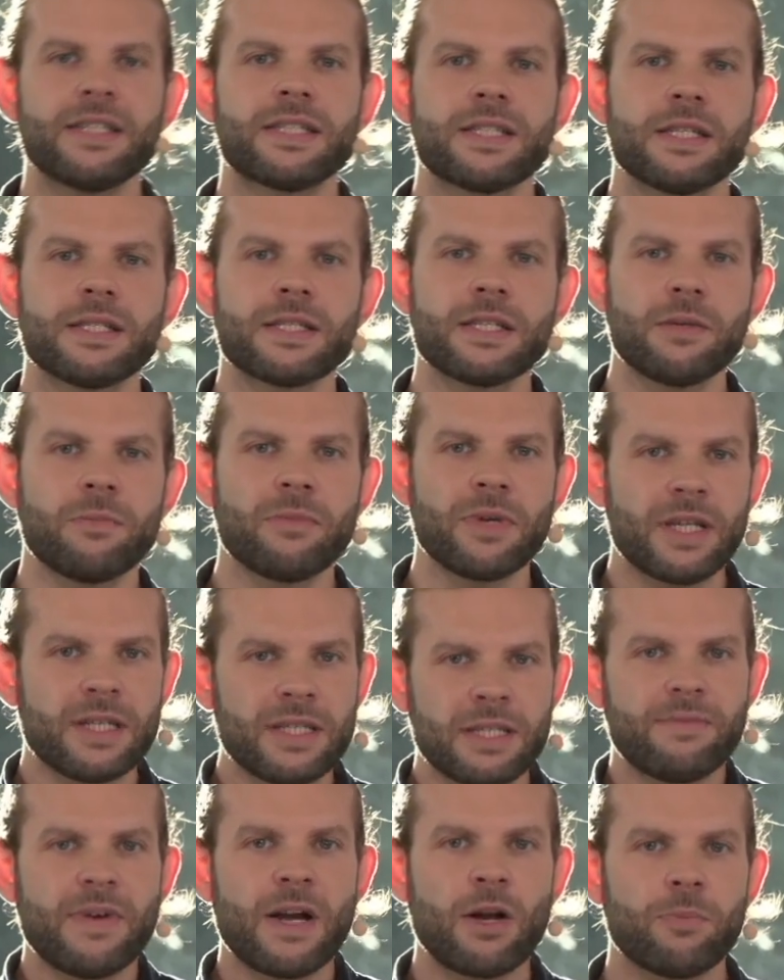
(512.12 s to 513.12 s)
in the system,
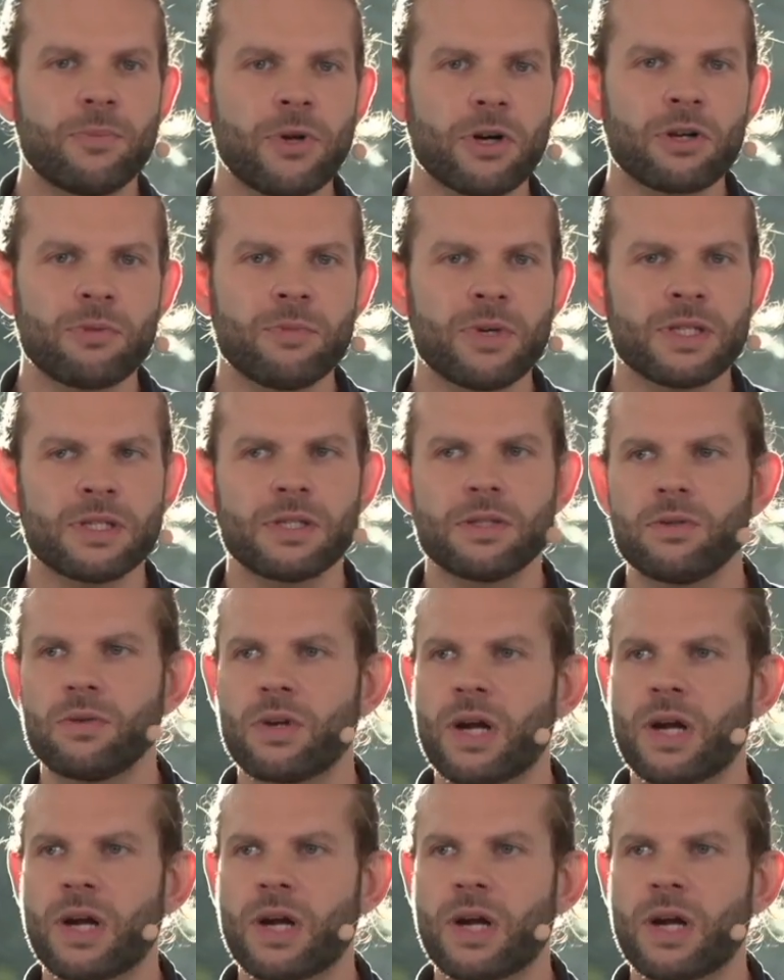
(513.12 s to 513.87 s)
in d.velop documents,